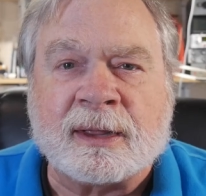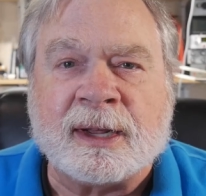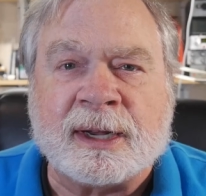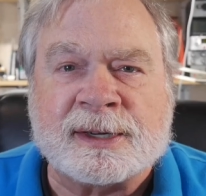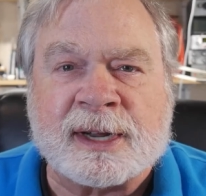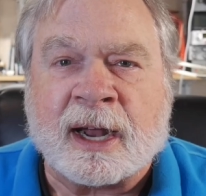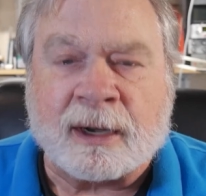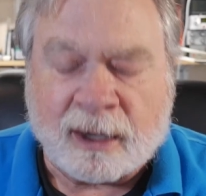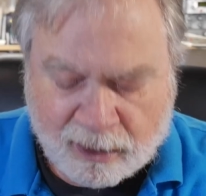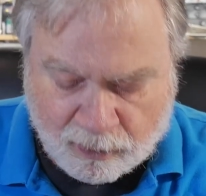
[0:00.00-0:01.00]
the
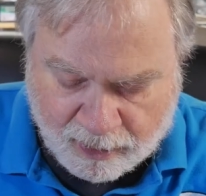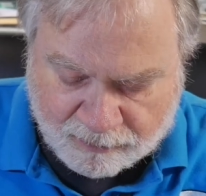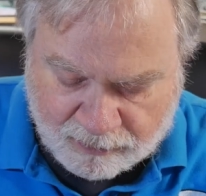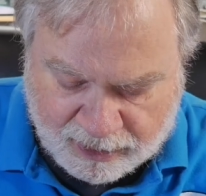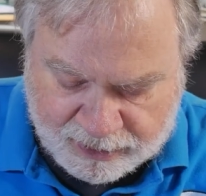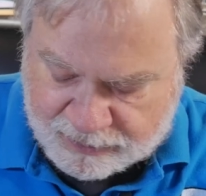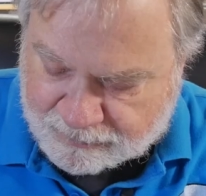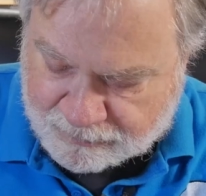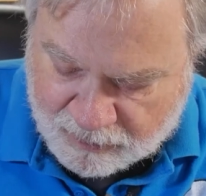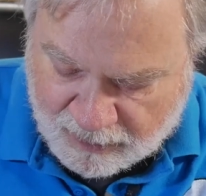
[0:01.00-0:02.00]
exact wavelengths.
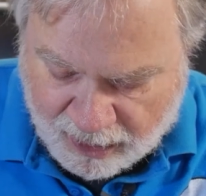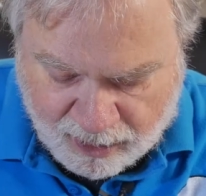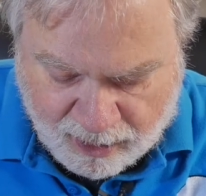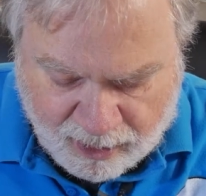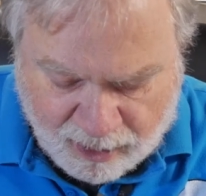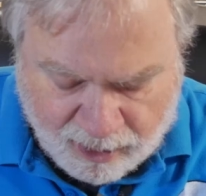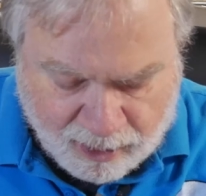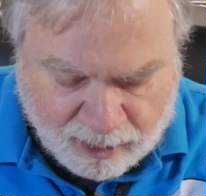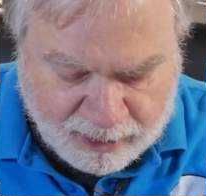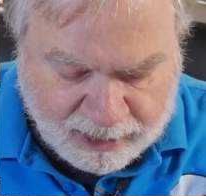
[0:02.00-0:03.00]

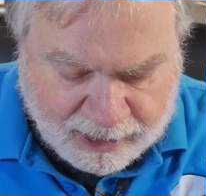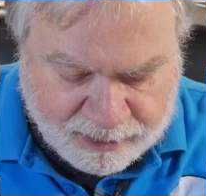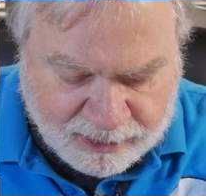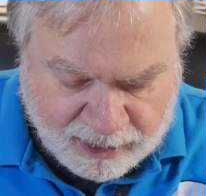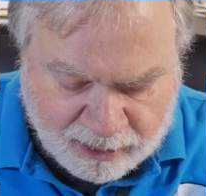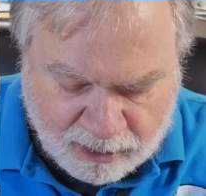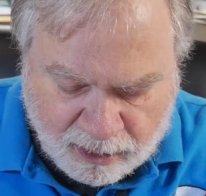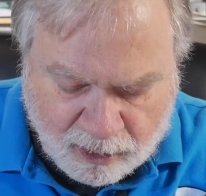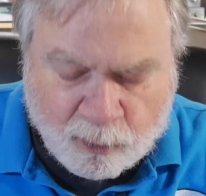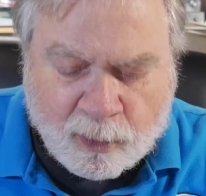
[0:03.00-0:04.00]
Uh, and then
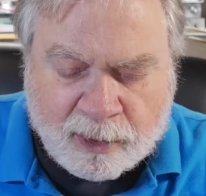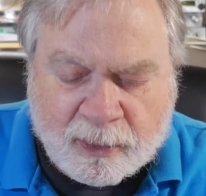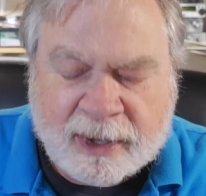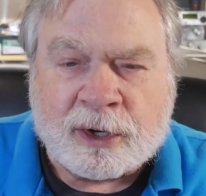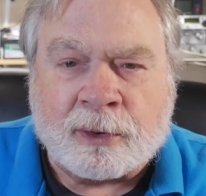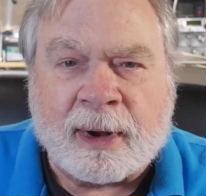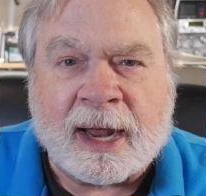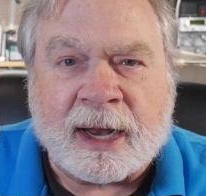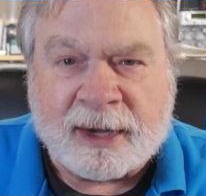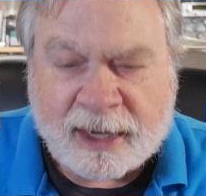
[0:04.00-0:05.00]
when we do
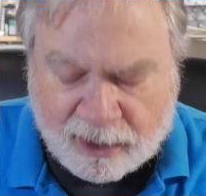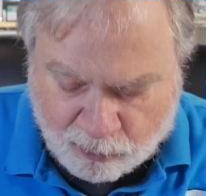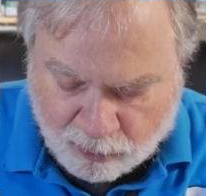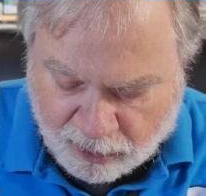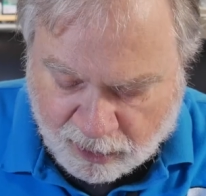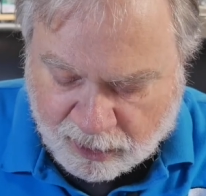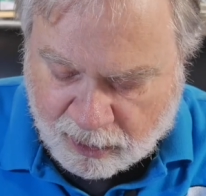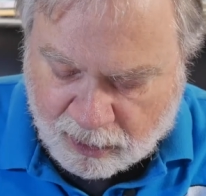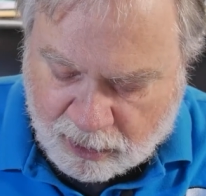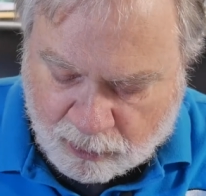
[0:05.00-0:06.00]
antenna work,
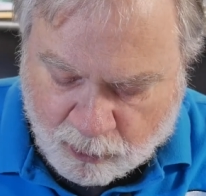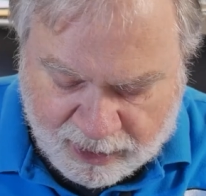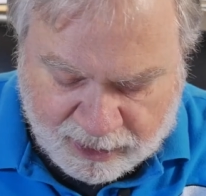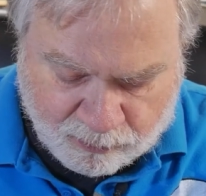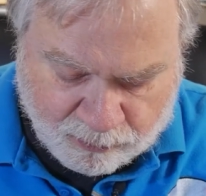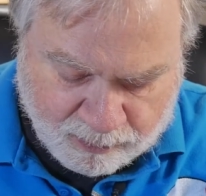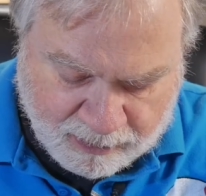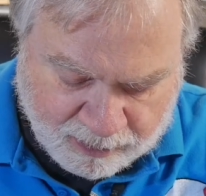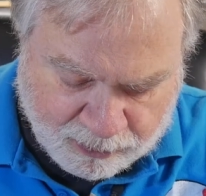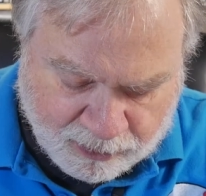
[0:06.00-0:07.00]
we
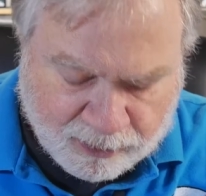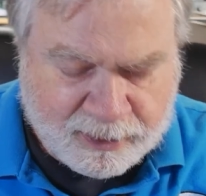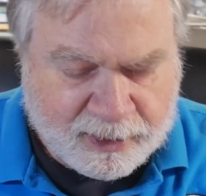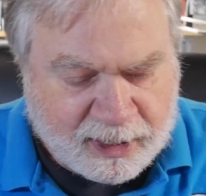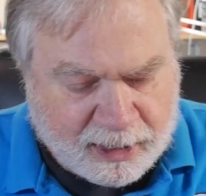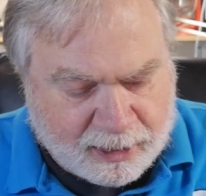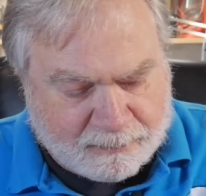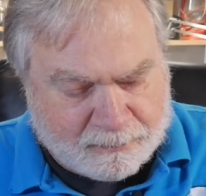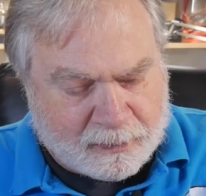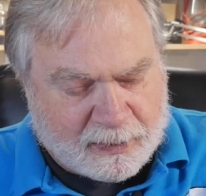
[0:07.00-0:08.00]
remember the,
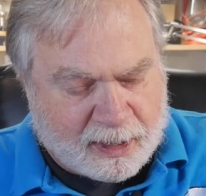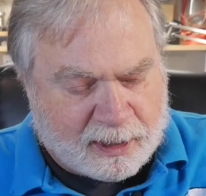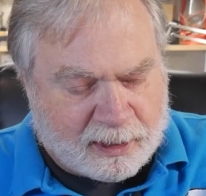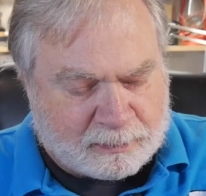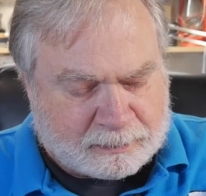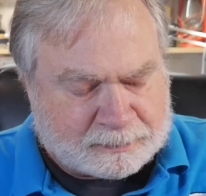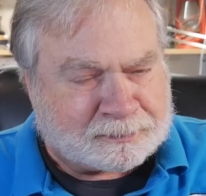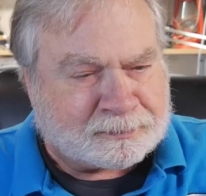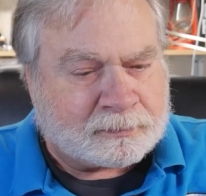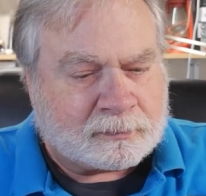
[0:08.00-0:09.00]
um,
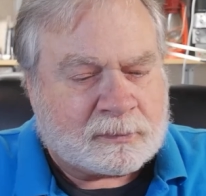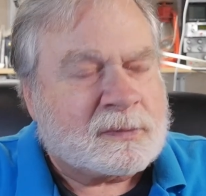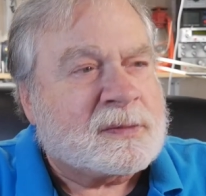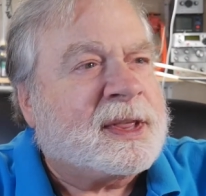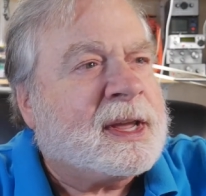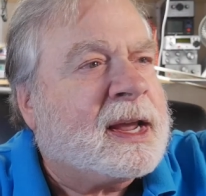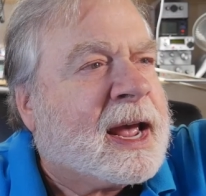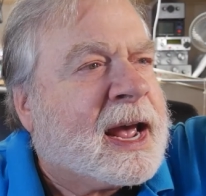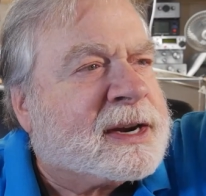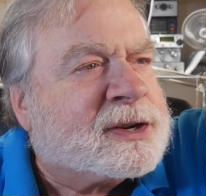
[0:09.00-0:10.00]
the
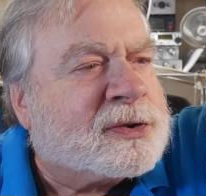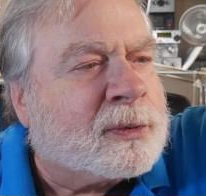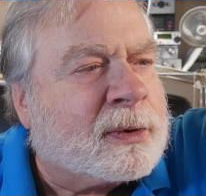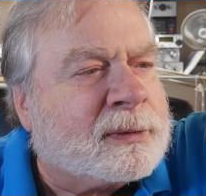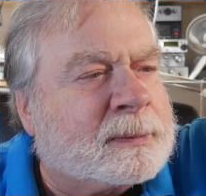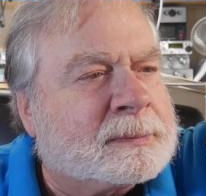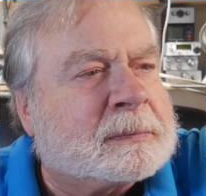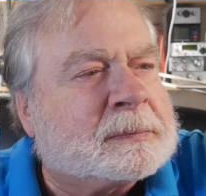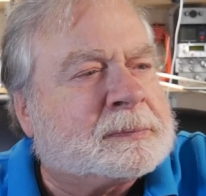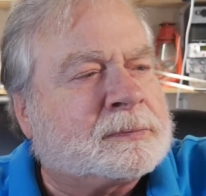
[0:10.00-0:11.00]
actual
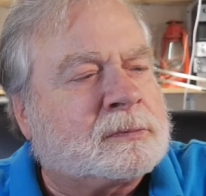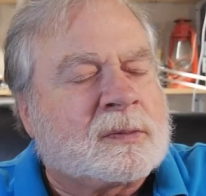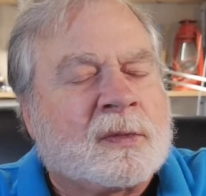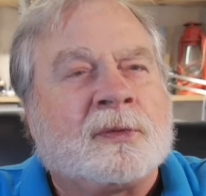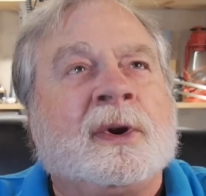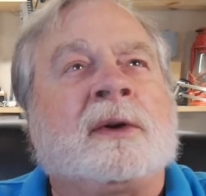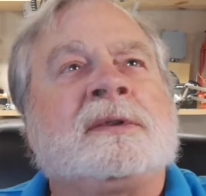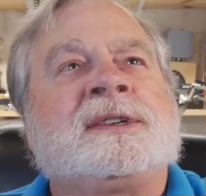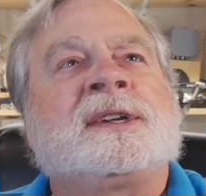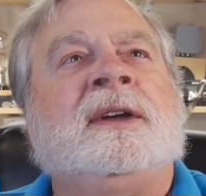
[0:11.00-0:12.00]

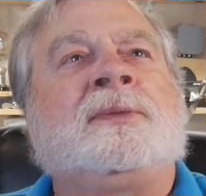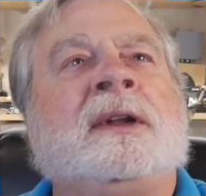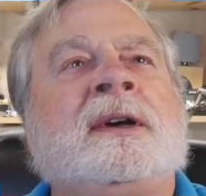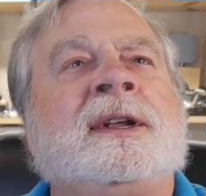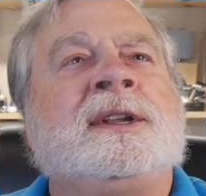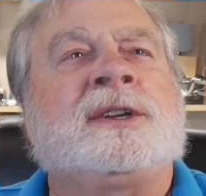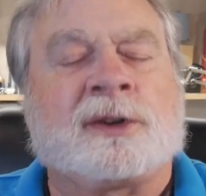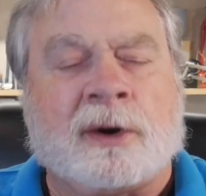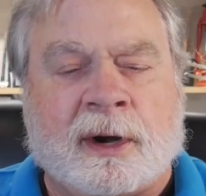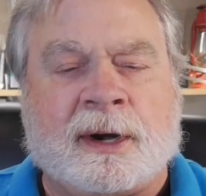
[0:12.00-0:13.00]
frequency. If we look in the
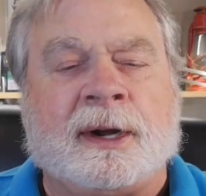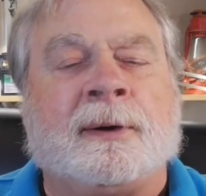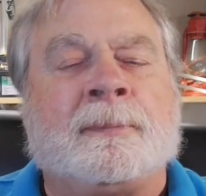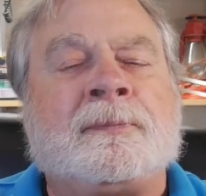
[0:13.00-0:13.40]
chart here,